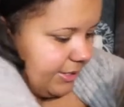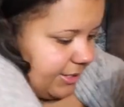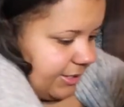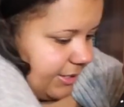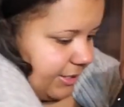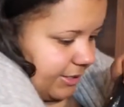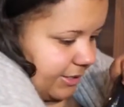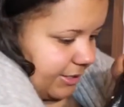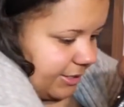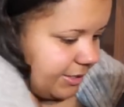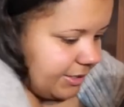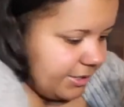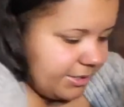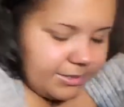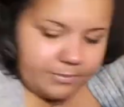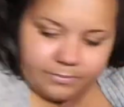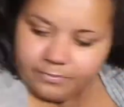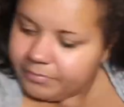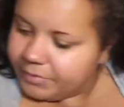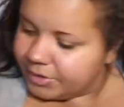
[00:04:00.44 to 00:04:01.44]

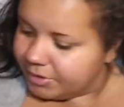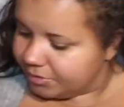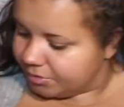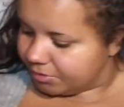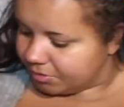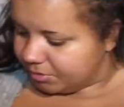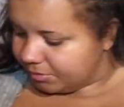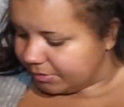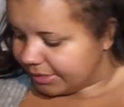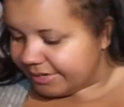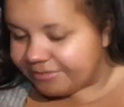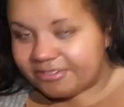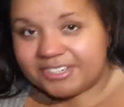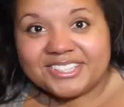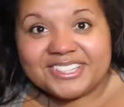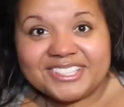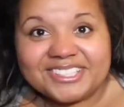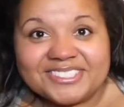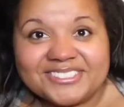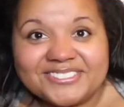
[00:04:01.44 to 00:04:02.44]
Um, oh,
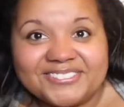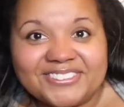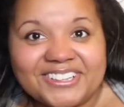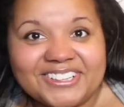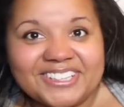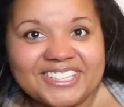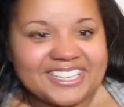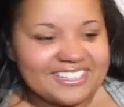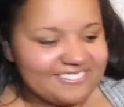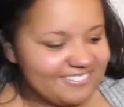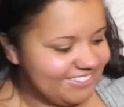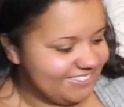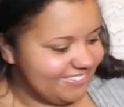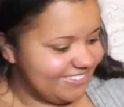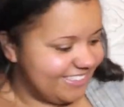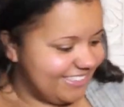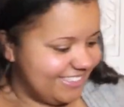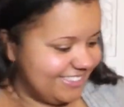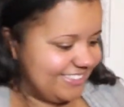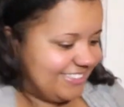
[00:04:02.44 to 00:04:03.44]
everything's falling
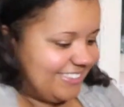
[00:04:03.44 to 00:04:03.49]
everywhere.